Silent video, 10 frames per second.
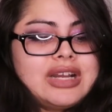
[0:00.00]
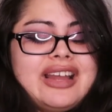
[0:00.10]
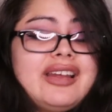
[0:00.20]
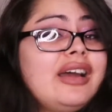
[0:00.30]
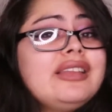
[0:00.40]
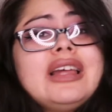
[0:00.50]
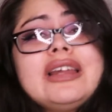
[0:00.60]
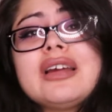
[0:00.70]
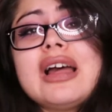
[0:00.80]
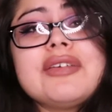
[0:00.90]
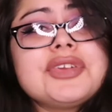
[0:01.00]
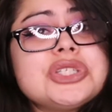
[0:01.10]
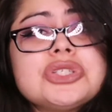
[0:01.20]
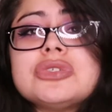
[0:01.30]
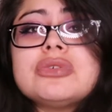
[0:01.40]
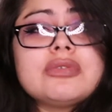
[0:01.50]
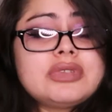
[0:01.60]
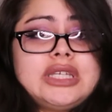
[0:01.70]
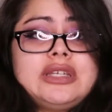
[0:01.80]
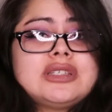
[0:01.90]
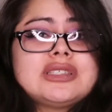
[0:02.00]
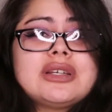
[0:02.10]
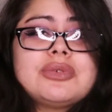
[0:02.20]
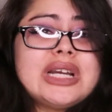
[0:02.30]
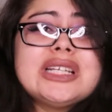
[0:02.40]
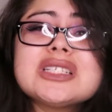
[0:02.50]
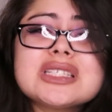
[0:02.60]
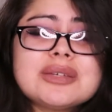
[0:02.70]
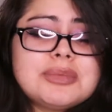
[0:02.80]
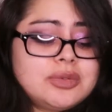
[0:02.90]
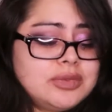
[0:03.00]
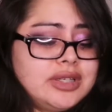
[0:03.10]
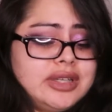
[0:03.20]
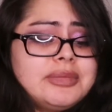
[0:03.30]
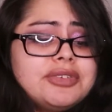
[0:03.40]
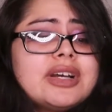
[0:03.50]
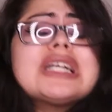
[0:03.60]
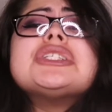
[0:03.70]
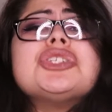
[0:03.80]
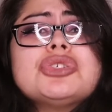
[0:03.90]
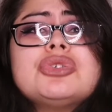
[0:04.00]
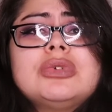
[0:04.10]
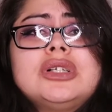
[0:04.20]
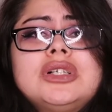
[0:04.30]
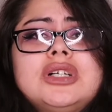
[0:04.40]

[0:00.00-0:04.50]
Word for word: I, I like having two of things. Like, why just give me one? Give me fucking two.